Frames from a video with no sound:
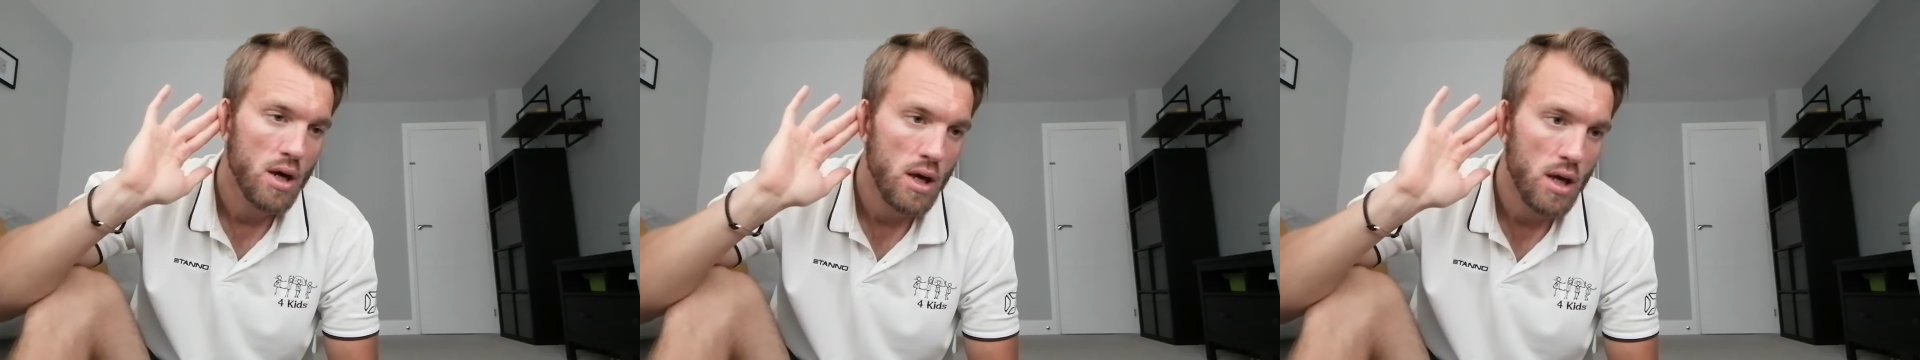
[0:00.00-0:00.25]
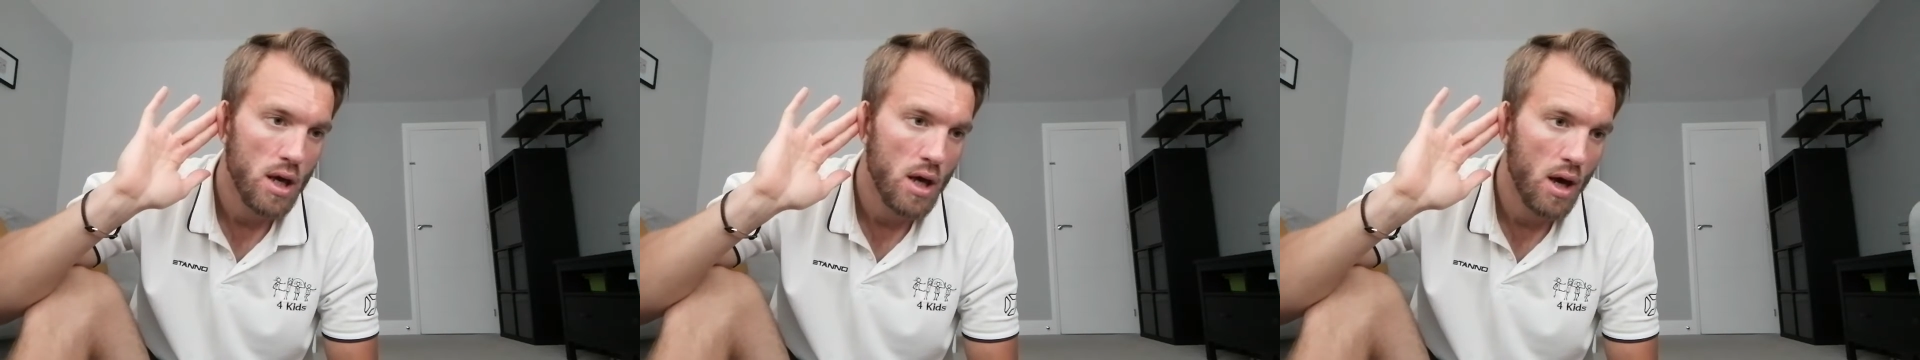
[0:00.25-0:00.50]

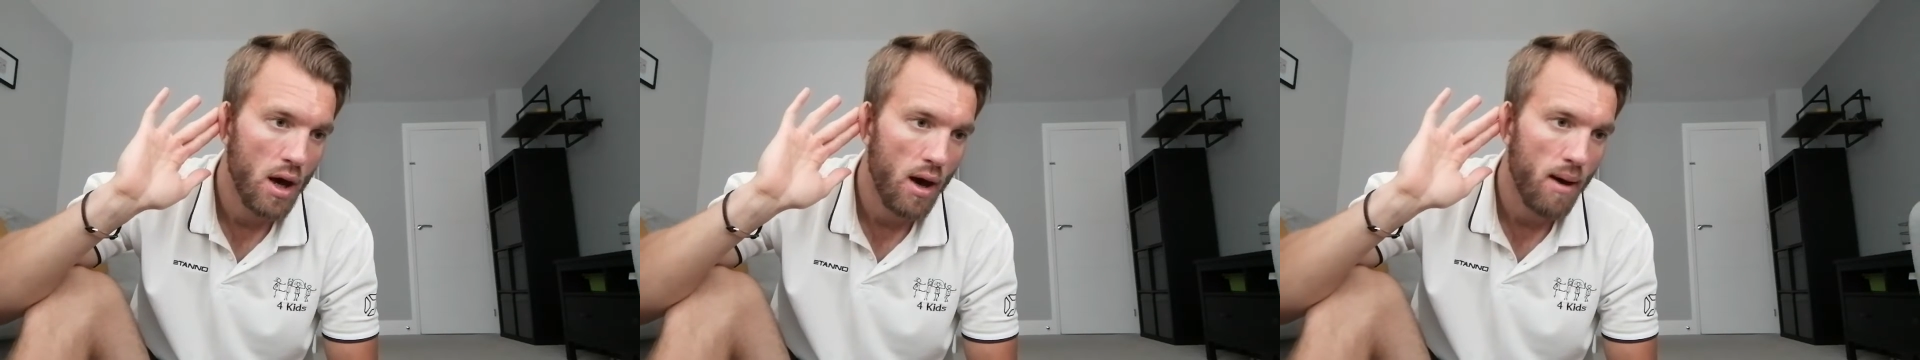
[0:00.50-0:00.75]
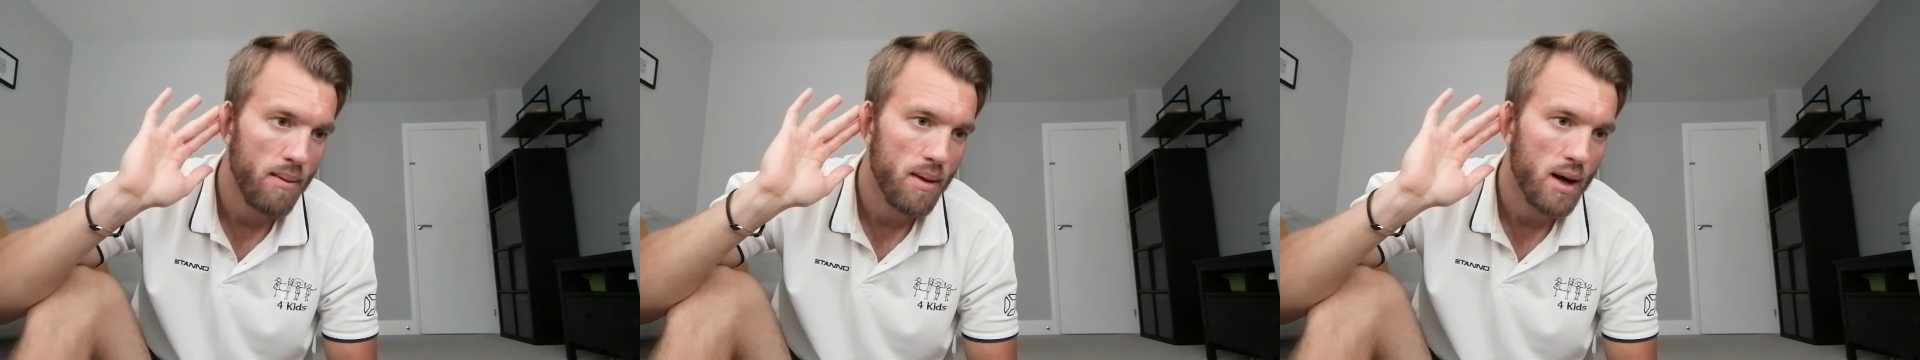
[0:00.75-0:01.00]

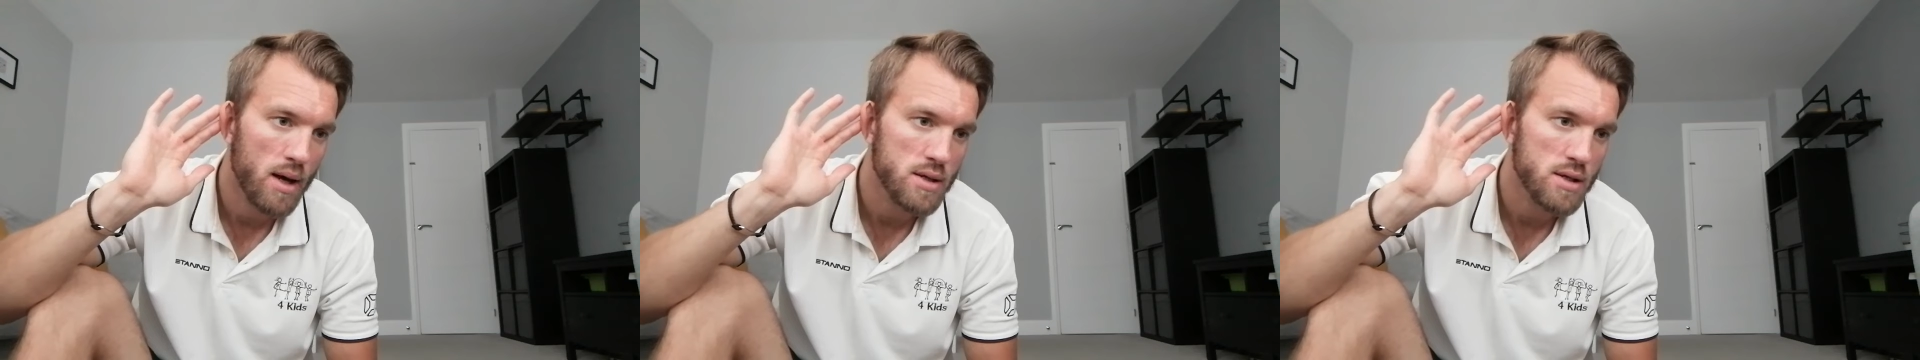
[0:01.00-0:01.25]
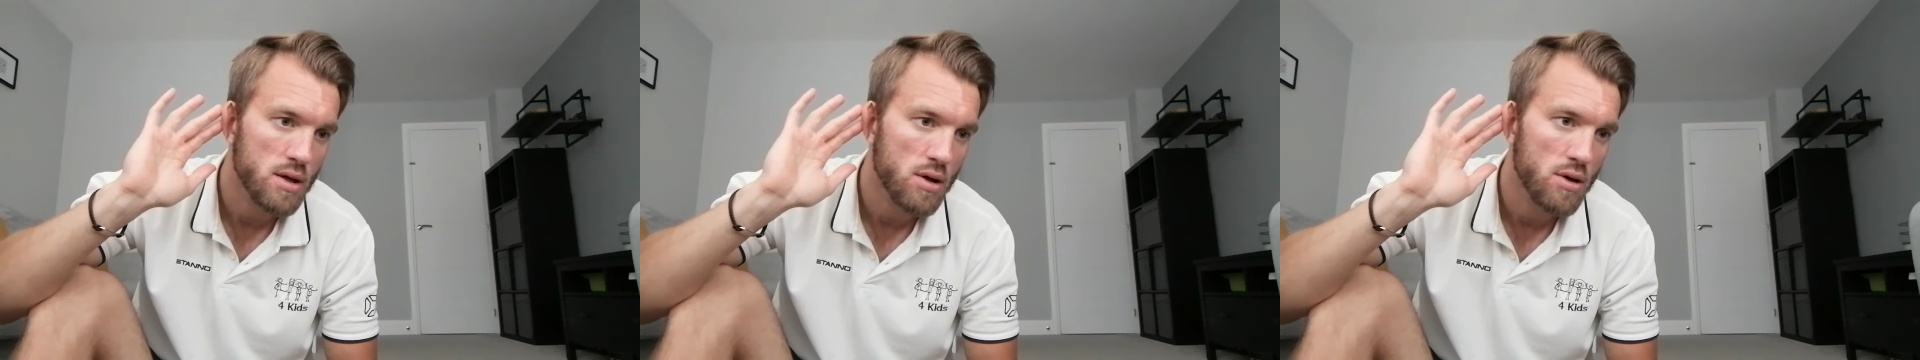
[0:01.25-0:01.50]
Yeah,
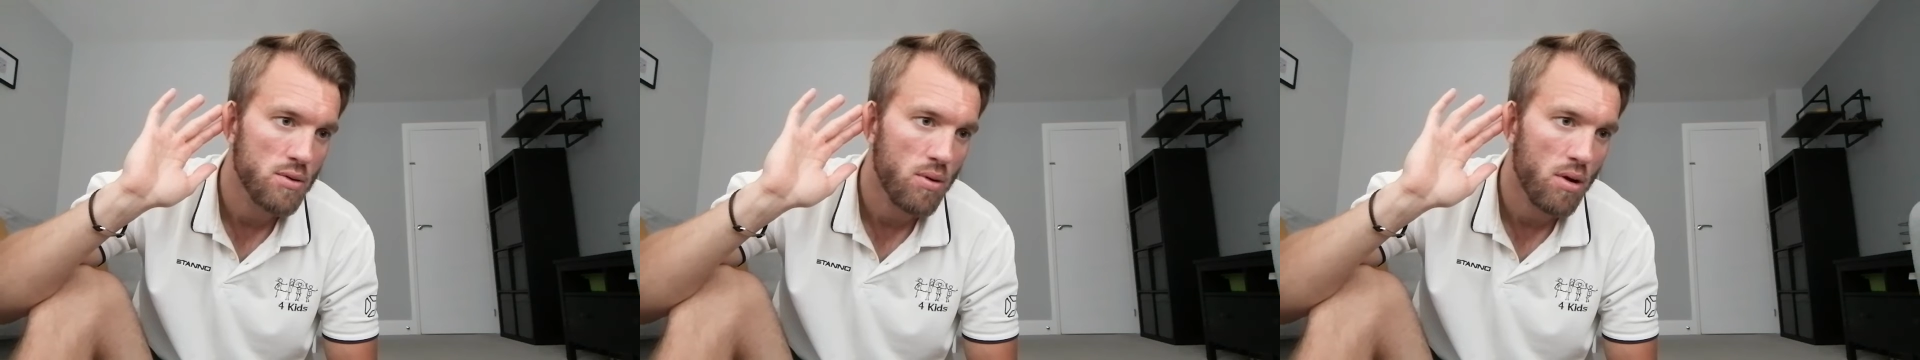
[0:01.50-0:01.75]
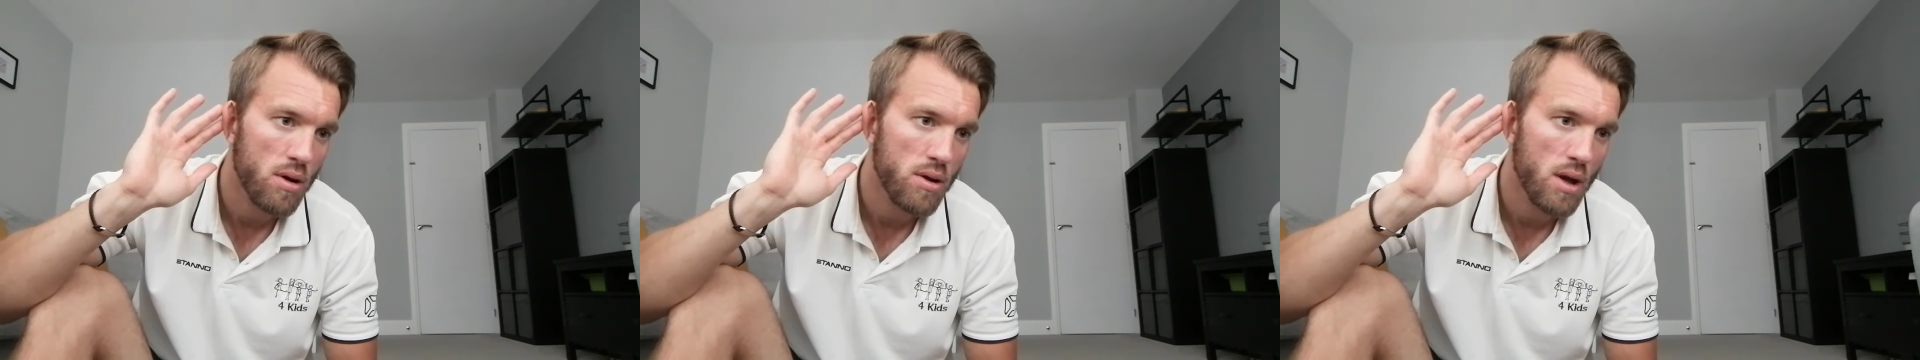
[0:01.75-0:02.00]
that's a good
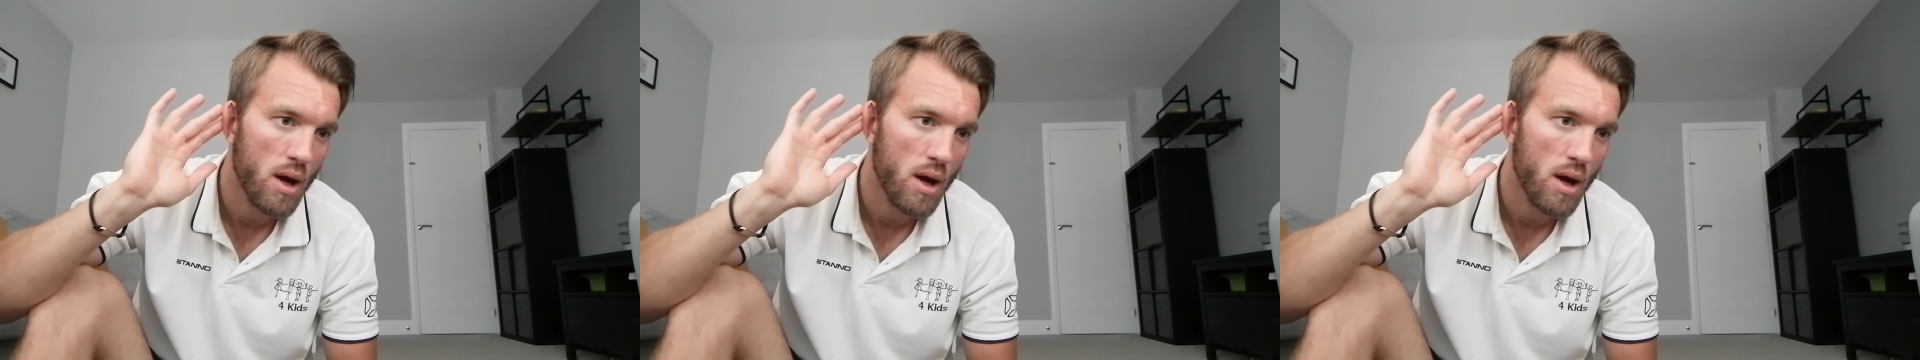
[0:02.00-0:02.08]
one.